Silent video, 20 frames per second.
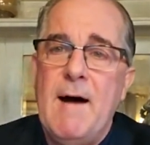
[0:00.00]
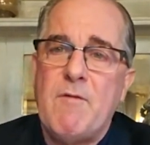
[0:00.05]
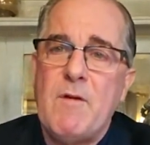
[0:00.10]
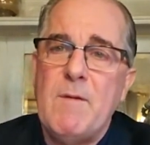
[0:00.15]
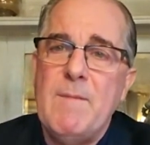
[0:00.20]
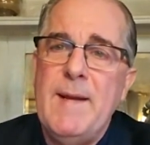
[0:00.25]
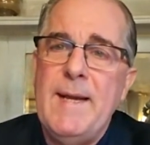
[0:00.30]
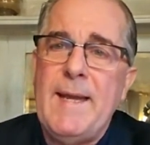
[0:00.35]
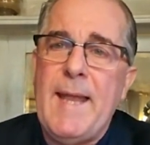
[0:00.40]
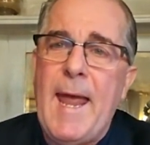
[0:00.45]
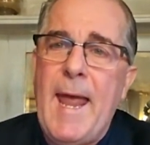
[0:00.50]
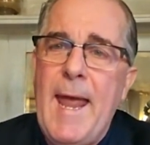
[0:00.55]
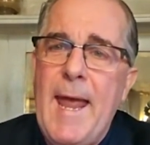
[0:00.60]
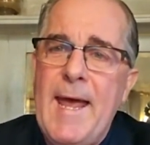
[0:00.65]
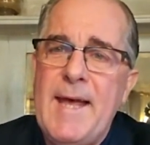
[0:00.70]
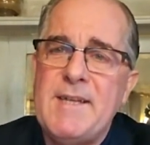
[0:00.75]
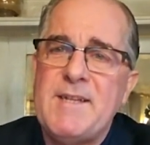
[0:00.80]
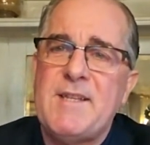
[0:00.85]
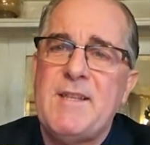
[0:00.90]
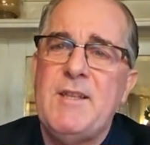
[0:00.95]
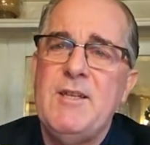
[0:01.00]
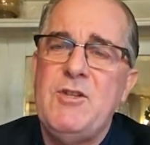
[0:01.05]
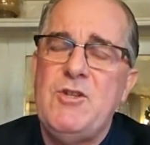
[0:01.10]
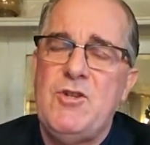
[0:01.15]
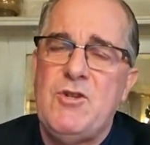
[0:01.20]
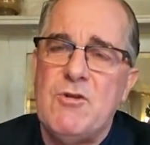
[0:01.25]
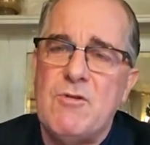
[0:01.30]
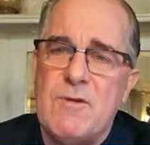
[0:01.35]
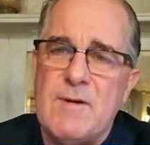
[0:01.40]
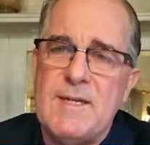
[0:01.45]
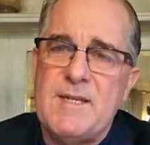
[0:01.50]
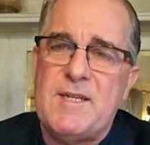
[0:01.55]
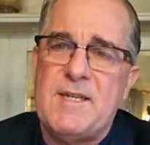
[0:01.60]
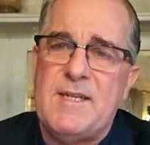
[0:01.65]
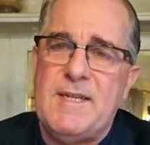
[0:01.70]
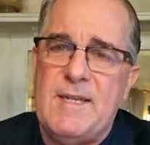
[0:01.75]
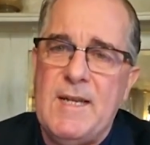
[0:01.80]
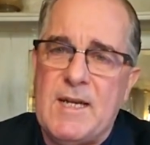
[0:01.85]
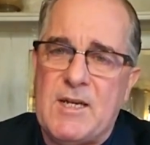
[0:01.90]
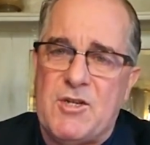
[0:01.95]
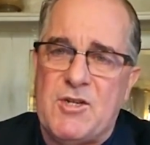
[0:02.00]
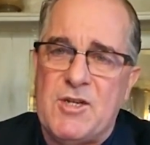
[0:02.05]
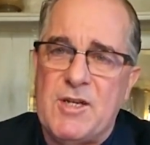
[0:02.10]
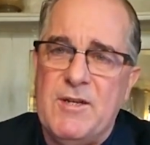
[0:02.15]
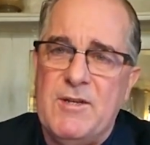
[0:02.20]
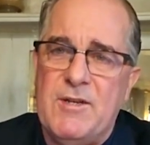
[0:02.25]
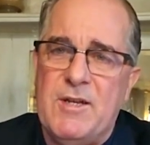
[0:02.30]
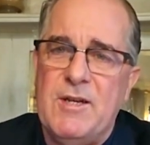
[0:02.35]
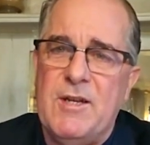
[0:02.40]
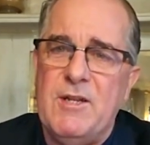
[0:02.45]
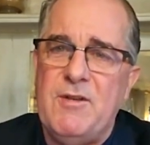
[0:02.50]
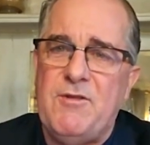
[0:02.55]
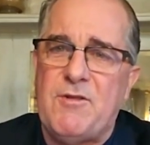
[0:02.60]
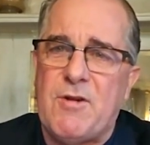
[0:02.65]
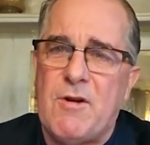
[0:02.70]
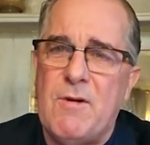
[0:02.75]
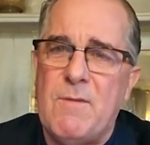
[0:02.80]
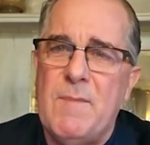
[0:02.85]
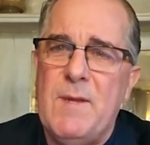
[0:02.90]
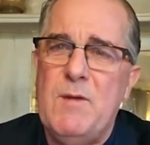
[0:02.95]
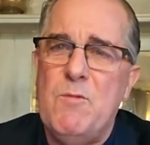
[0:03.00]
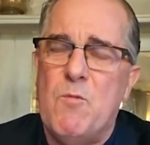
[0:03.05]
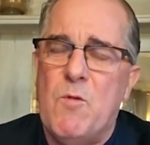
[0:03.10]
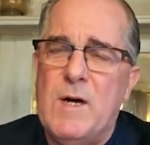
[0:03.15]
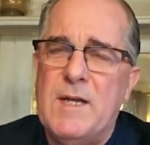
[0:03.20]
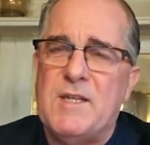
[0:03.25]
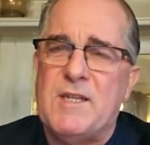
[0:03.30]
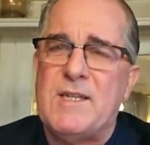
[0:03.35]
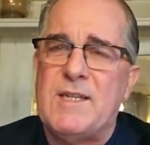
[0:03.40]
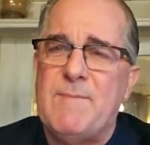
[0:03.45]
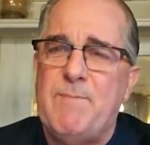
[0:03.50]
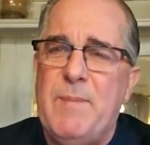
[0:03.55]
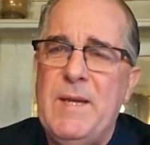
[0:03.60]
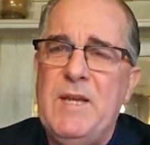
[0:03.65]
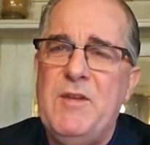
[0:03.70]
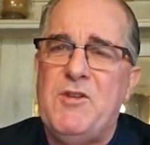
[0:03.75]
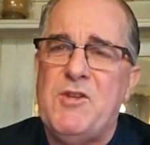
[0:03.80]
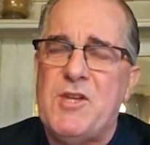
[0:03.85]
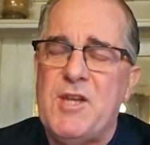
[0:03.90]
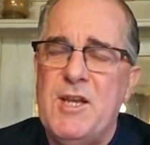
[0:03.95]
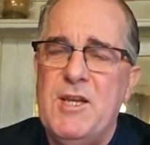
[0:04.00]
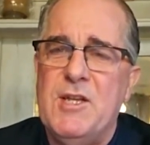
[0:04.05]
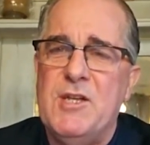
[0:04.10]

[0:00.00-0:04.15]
government has the jurisdiction to determine what speech